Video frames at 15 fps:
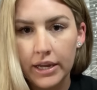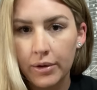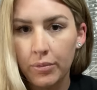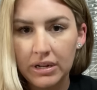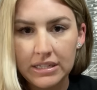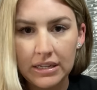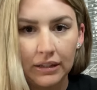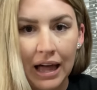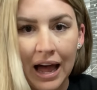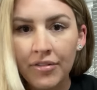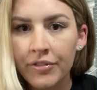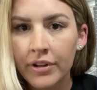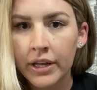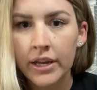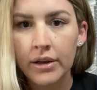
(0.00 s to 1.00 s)
wasn't
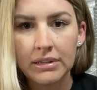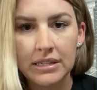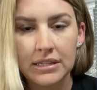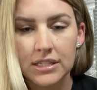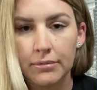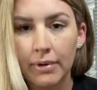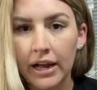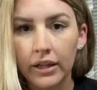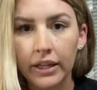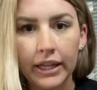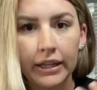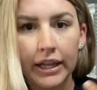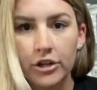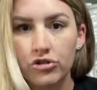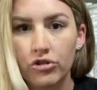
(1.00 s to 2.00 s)
laughing, he wasn't smiling,
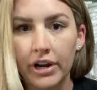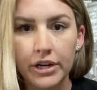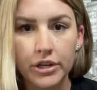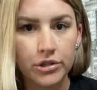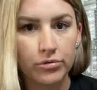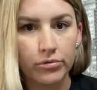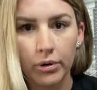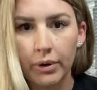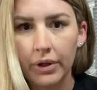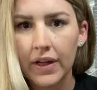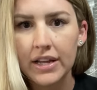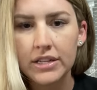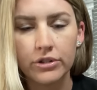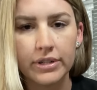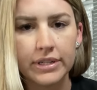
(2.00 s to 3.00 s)
like trying to screw with
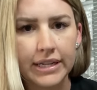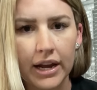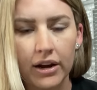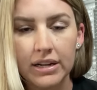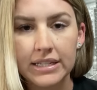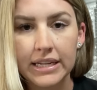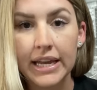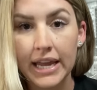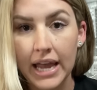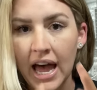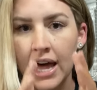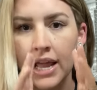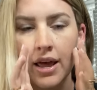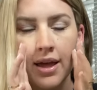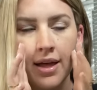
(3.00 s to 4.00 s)
us or scare us. He
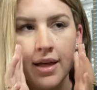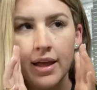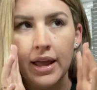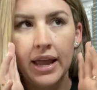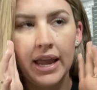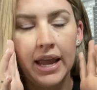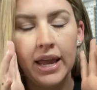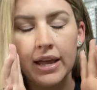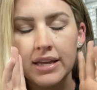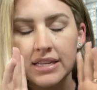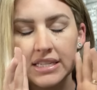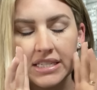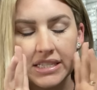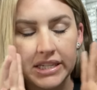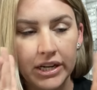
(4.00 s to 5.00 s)
had a
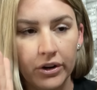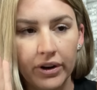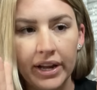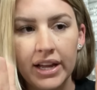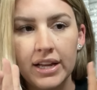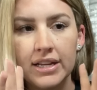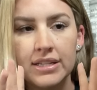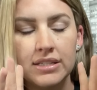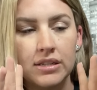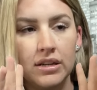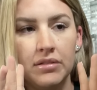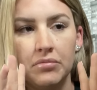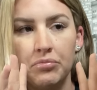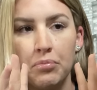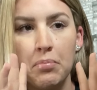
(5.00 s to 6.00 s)
serious,
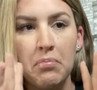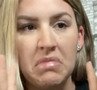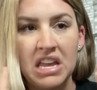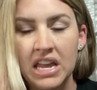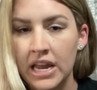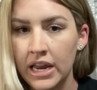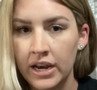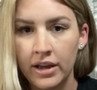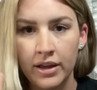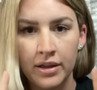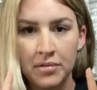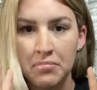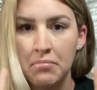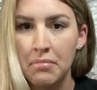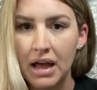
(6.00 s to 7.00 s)
mean,
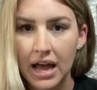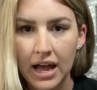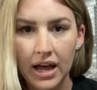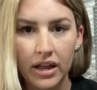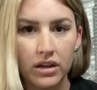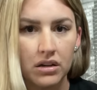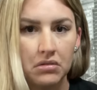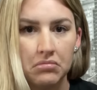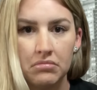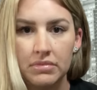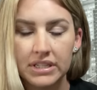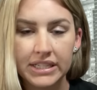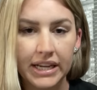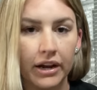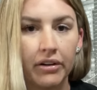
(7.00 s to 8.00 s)
mad,
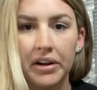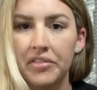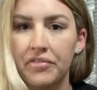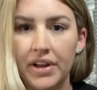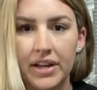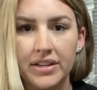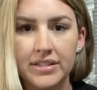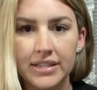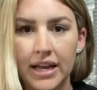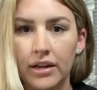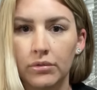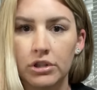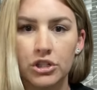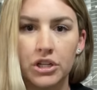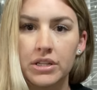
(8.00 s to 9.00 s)
scary face and
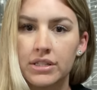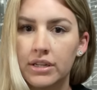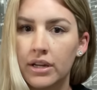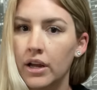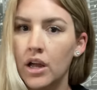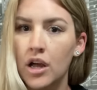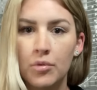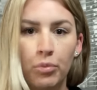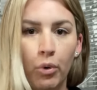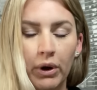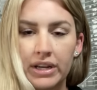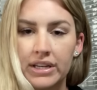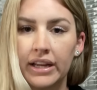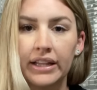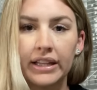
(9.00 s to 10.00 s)
was just
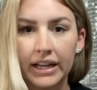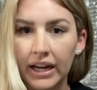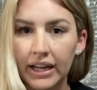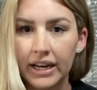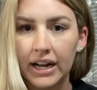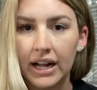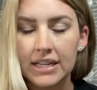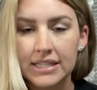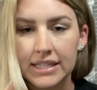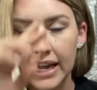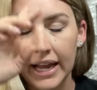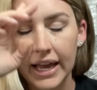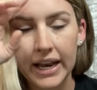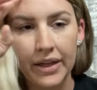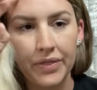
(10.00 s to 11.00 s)
pointing the gun at us.
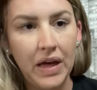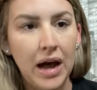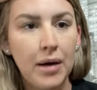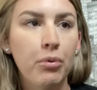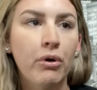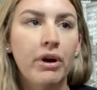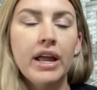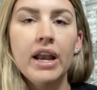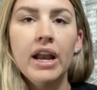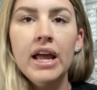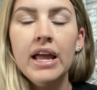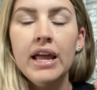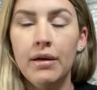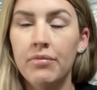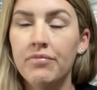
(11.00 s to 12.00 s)
And at that point,
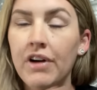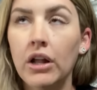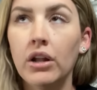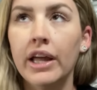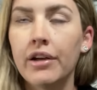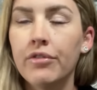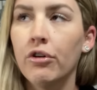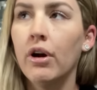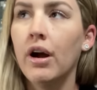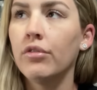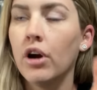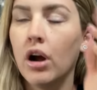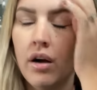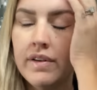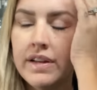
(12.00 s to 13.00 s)
it felt like
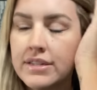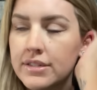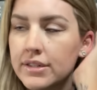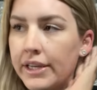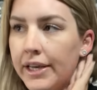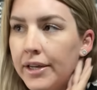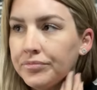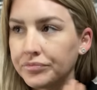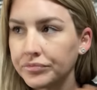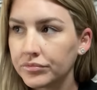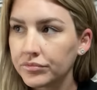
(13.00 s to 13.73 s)
forever, obviously.